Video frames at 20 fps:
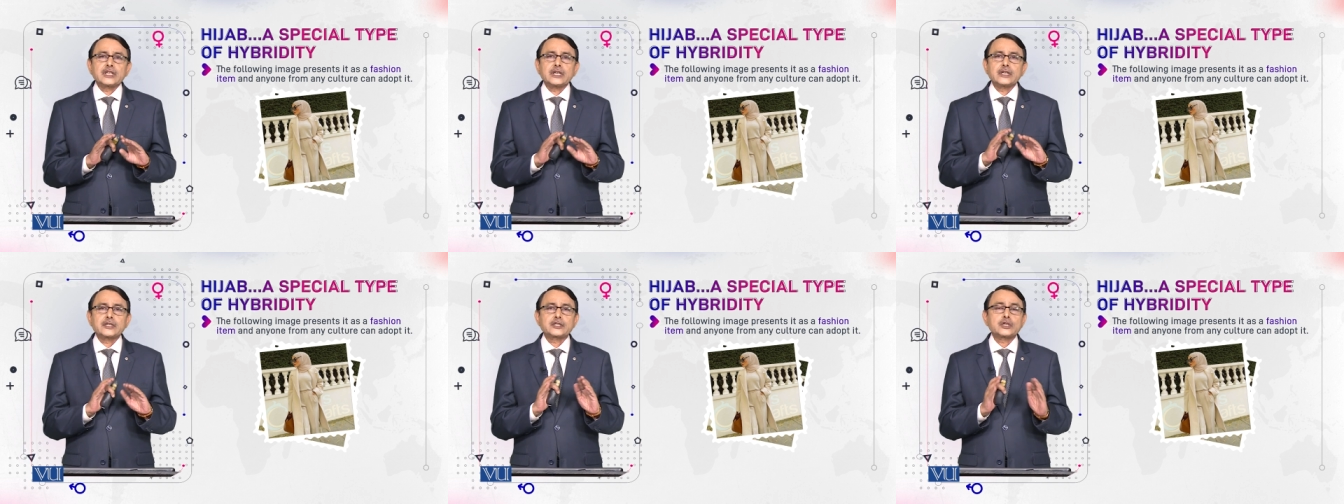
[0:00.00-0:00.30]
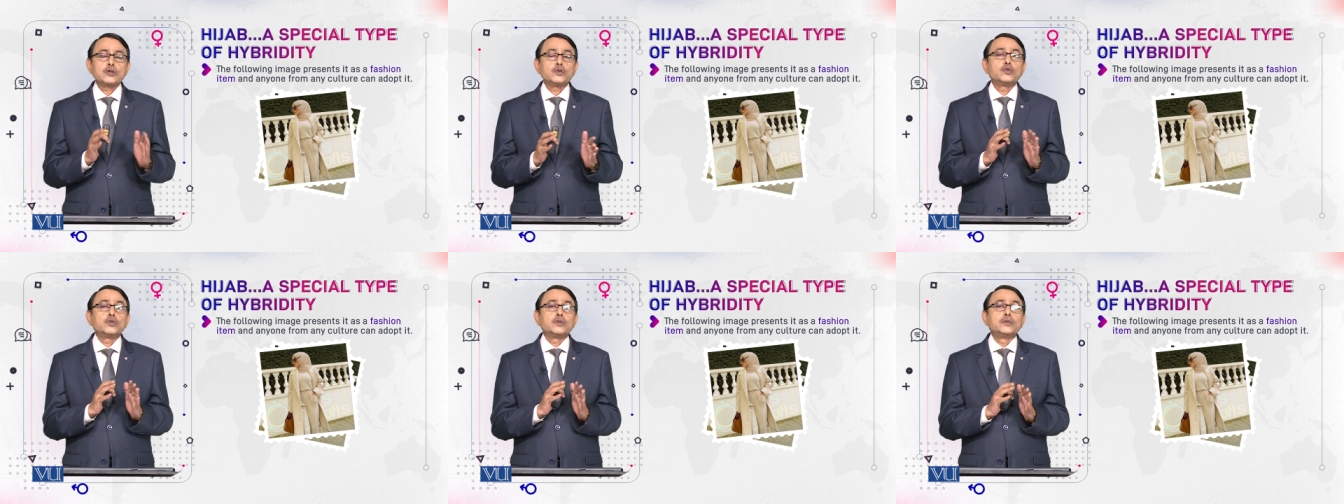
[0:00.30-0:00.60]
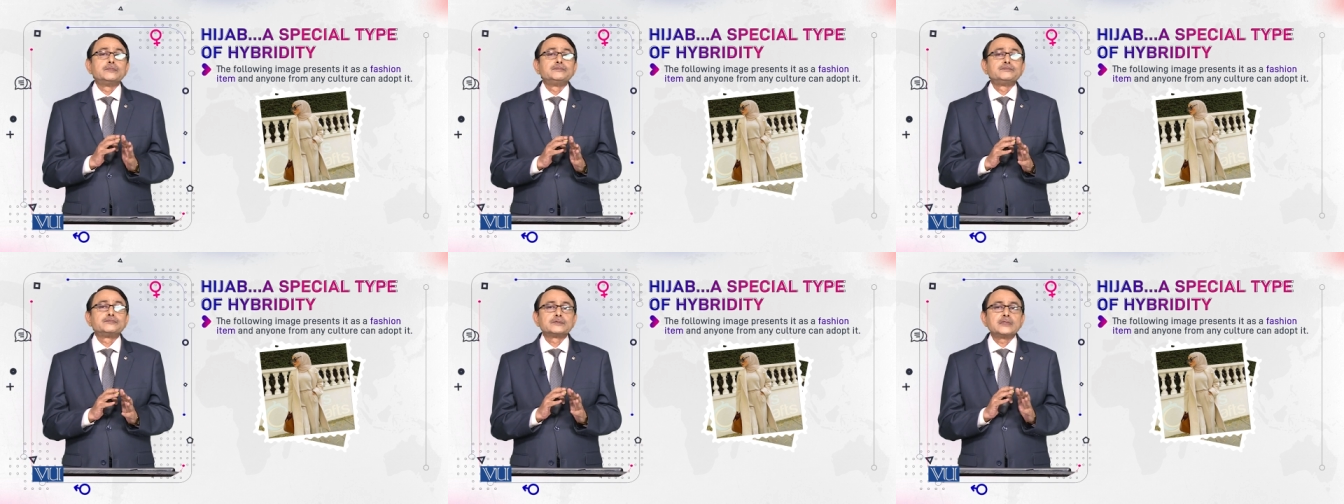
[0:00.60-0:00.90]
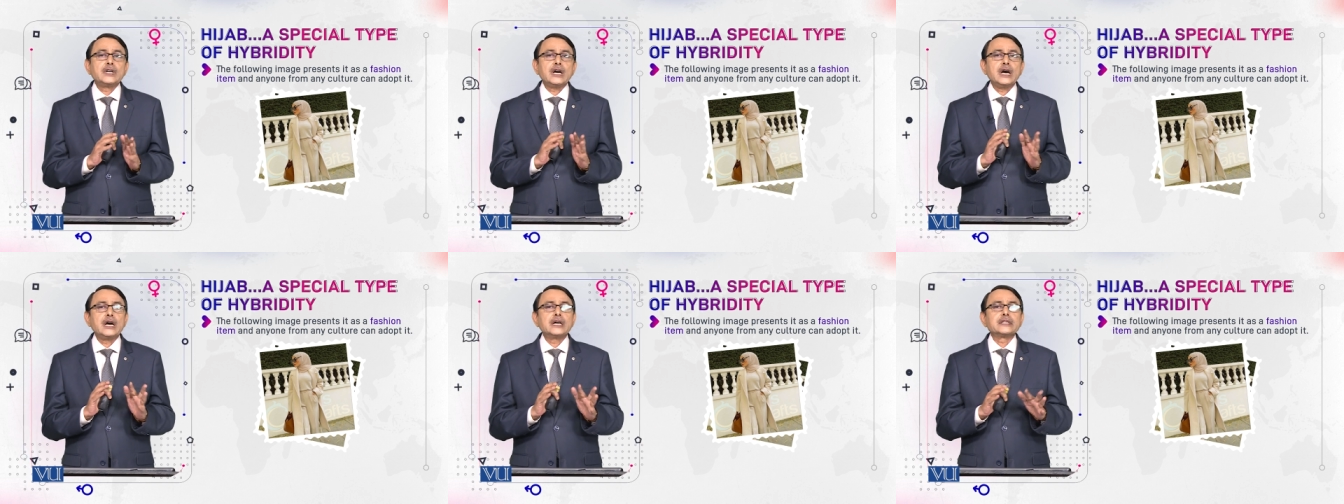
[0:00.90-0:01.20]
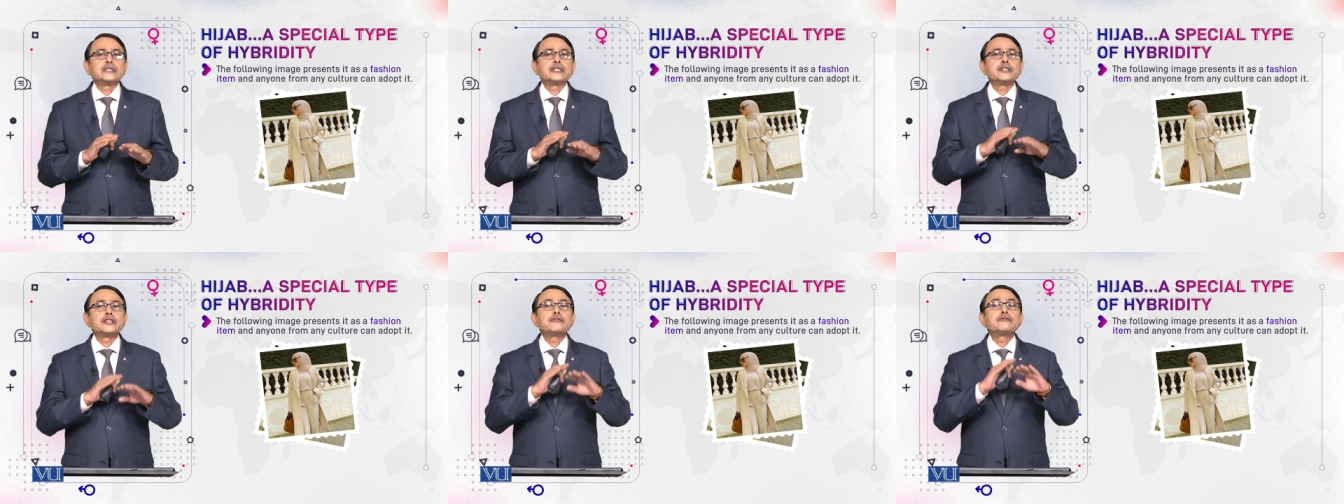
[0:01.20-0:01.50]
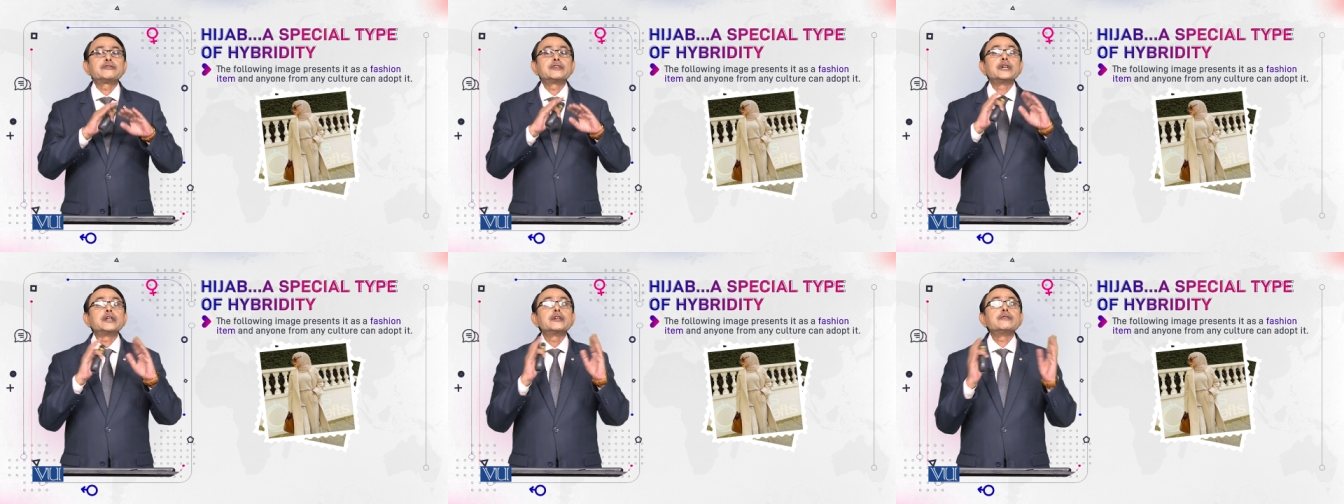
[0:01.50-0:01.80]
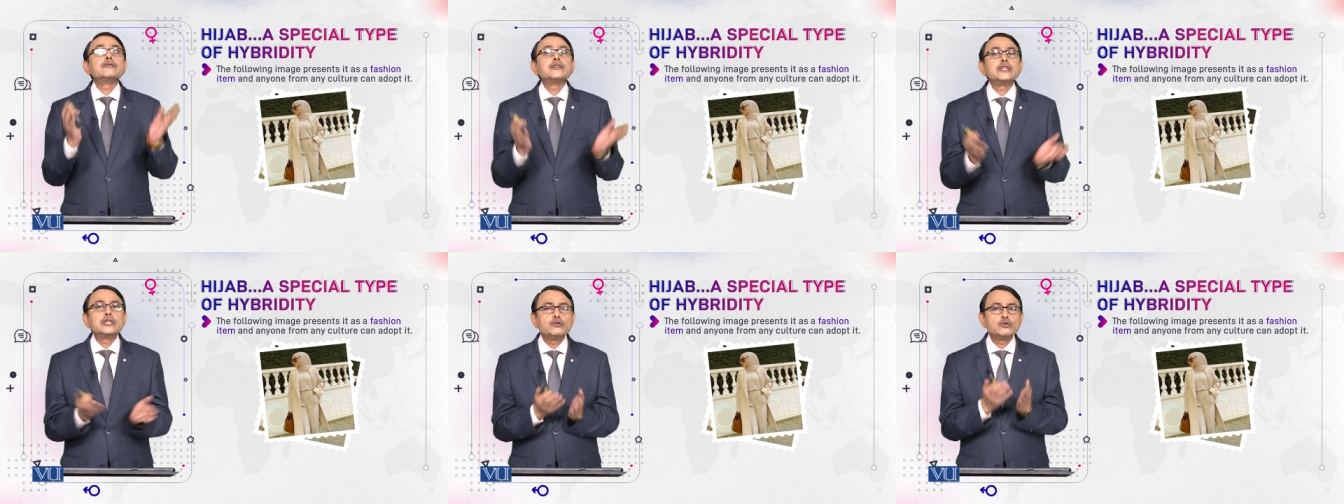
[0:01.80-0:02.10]
so are the different
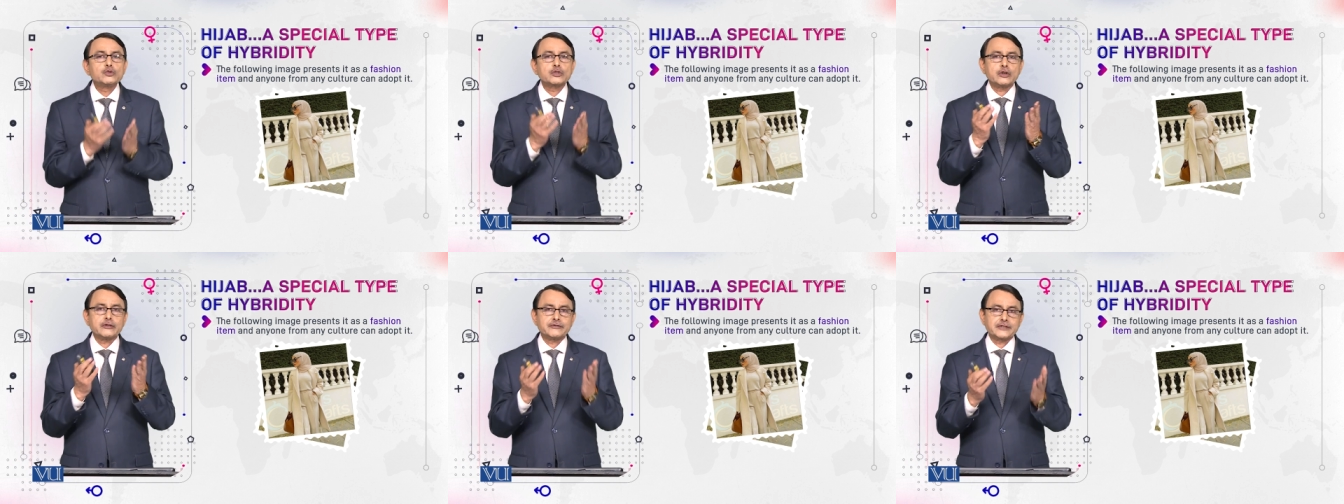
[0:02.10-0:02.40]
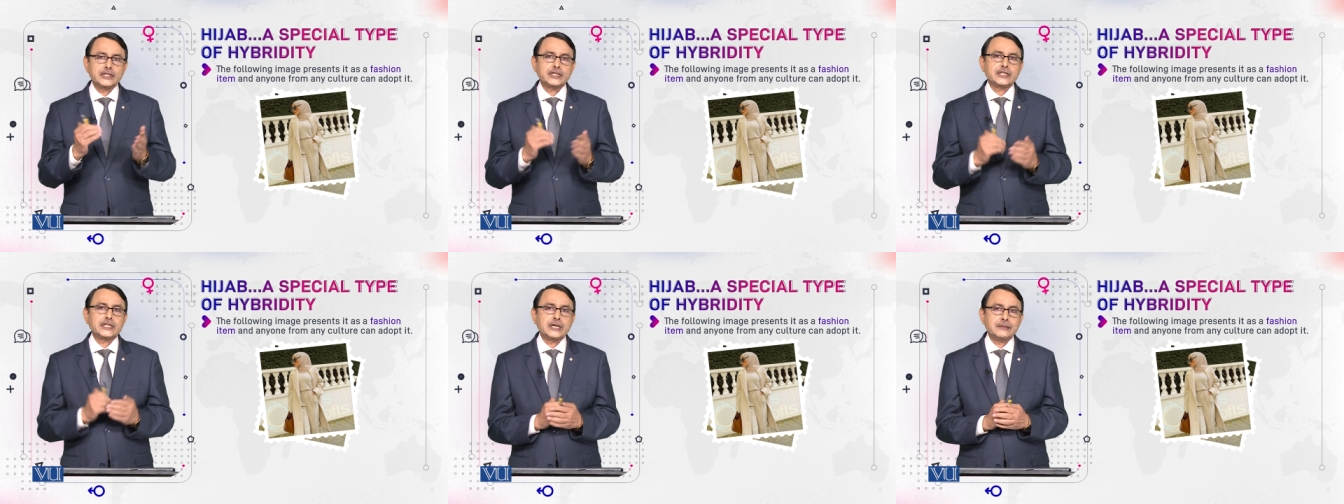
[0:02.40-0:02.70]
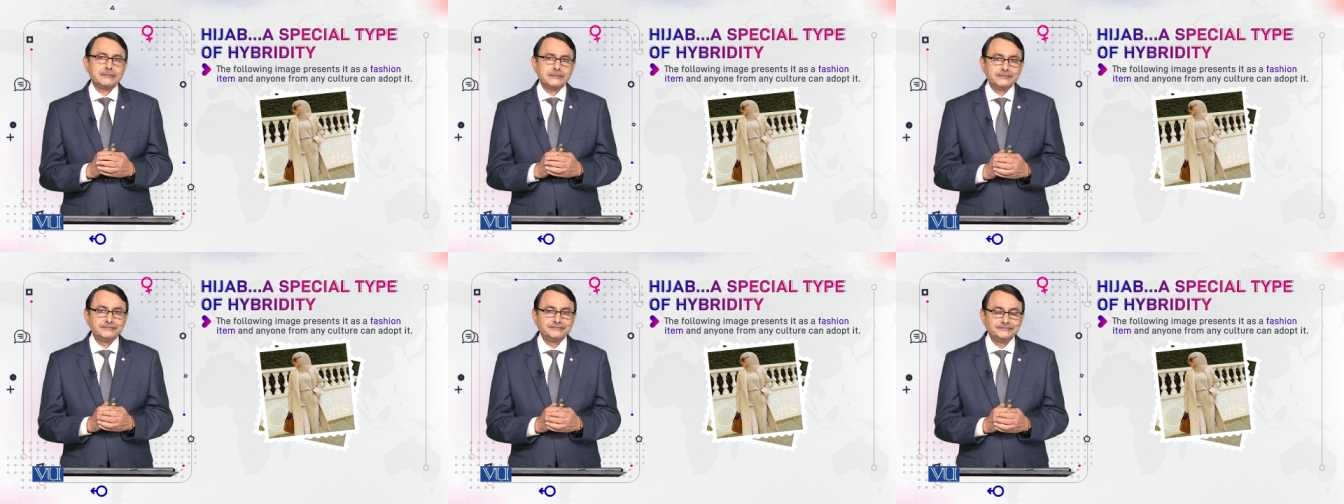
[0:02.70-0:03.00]
views of hijab.